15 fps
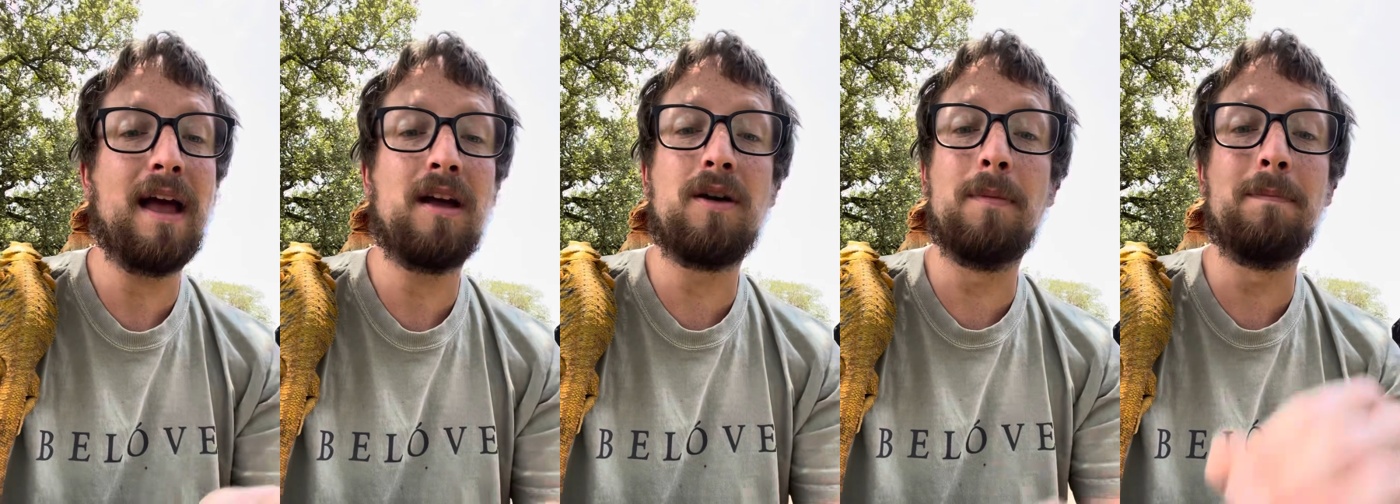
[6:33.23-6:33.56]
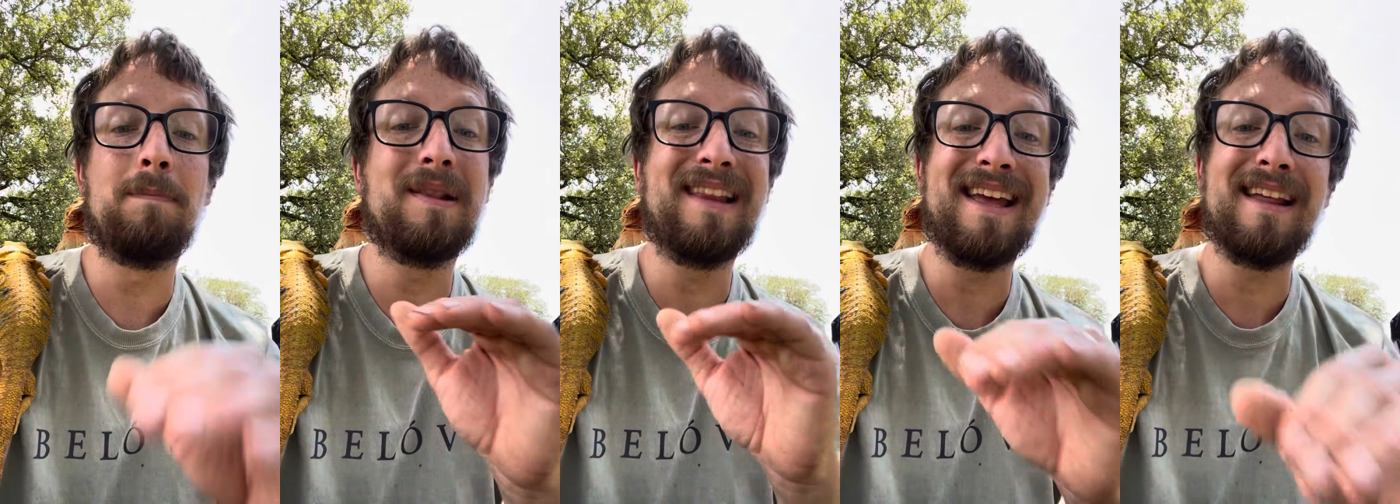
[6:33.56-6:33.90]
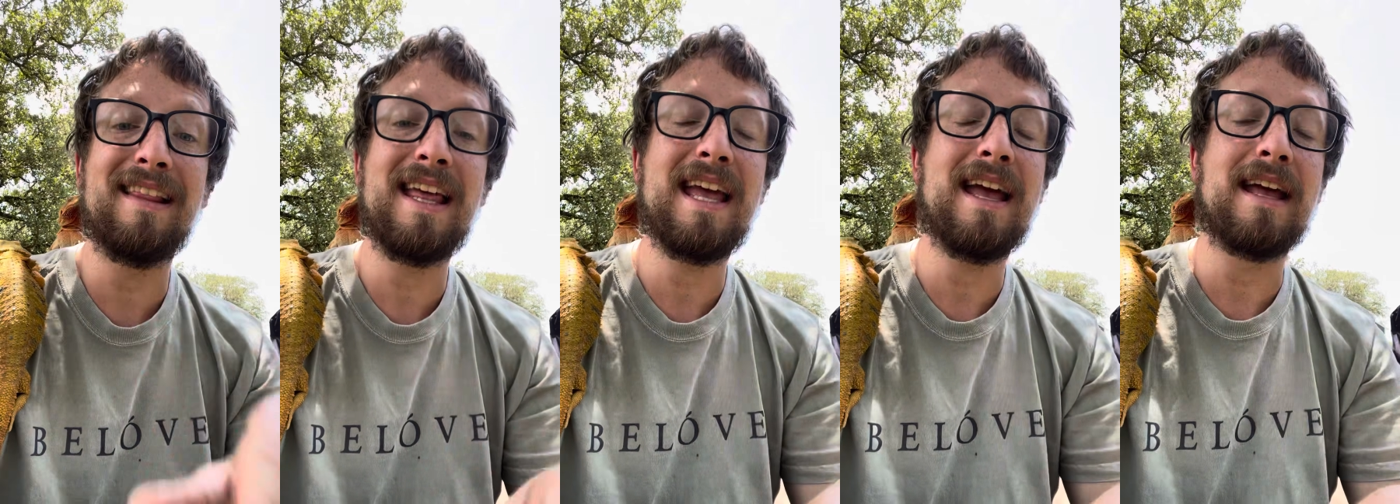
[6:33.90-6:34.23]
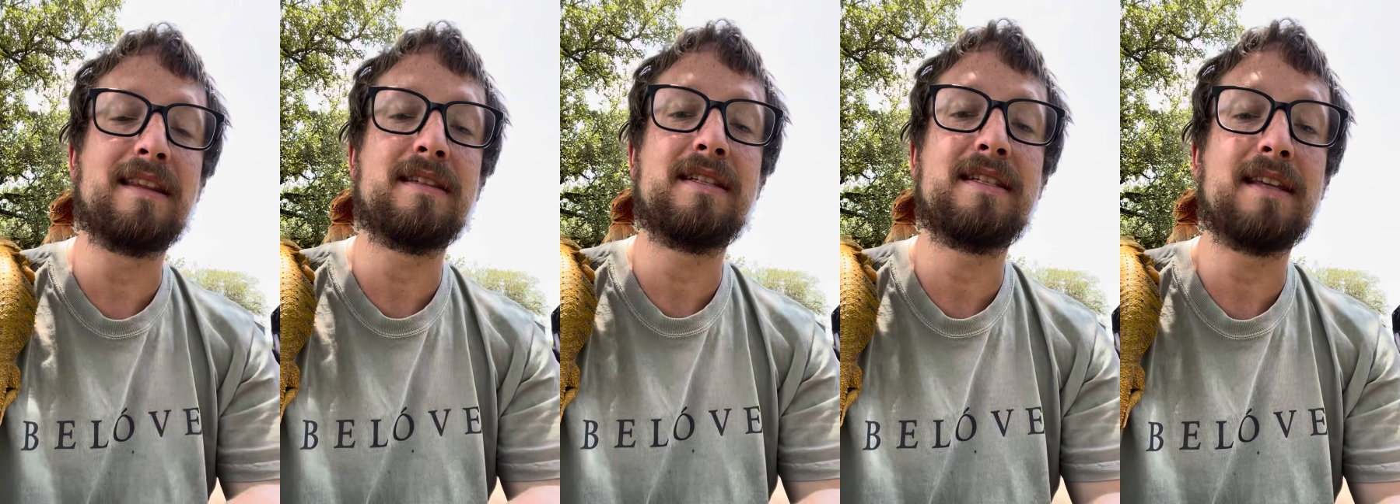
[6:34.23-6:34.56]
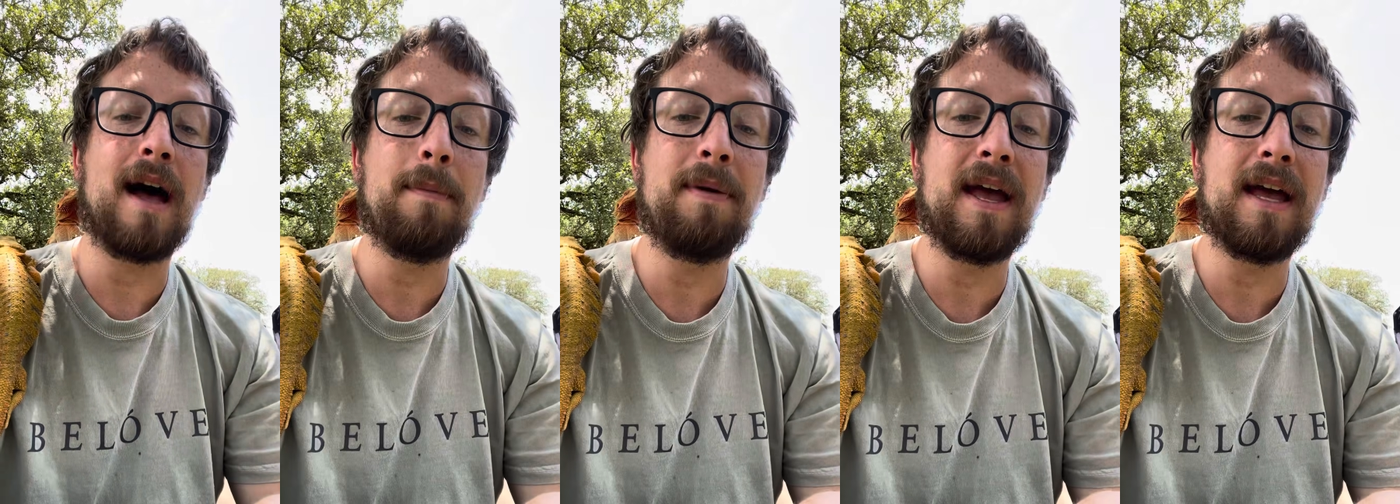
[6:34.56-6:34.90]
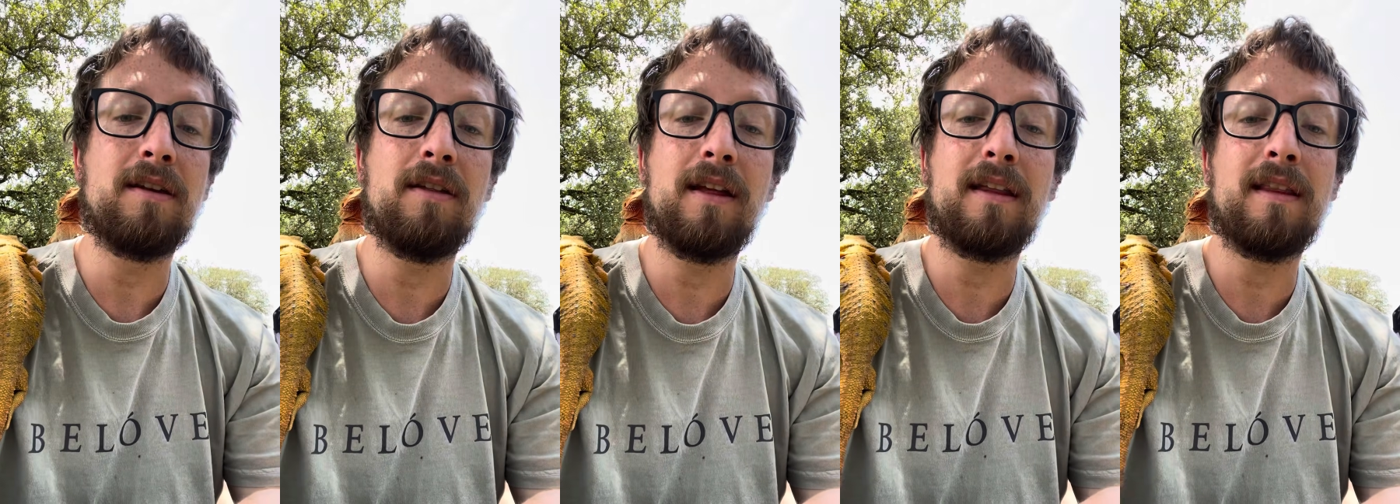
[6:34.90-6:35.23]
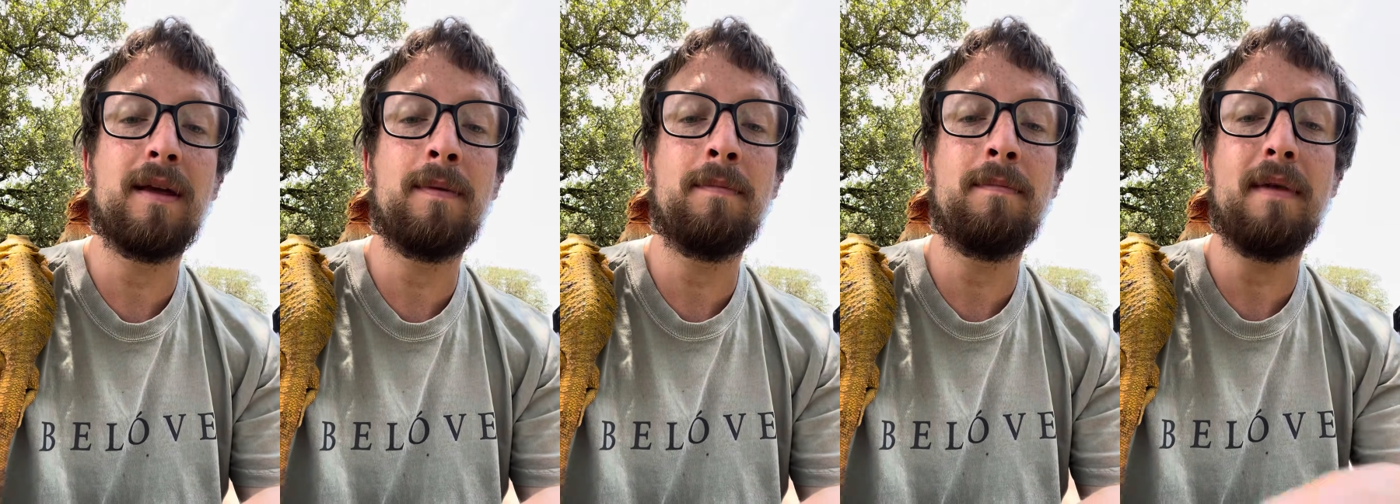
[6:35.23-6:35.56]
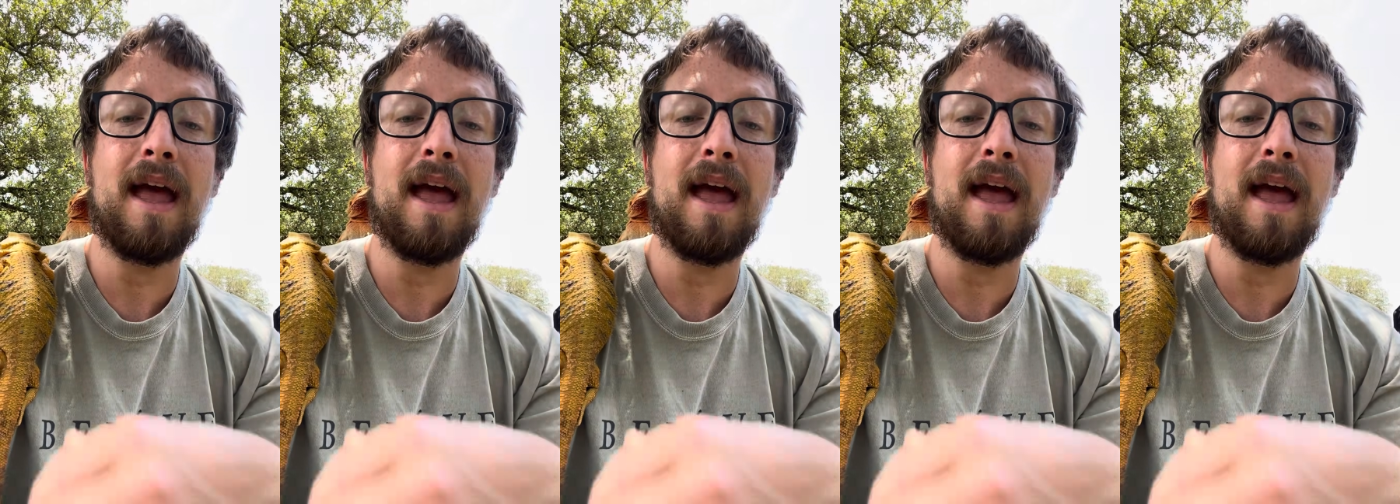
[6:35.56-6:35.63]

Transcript: completely and stop handling them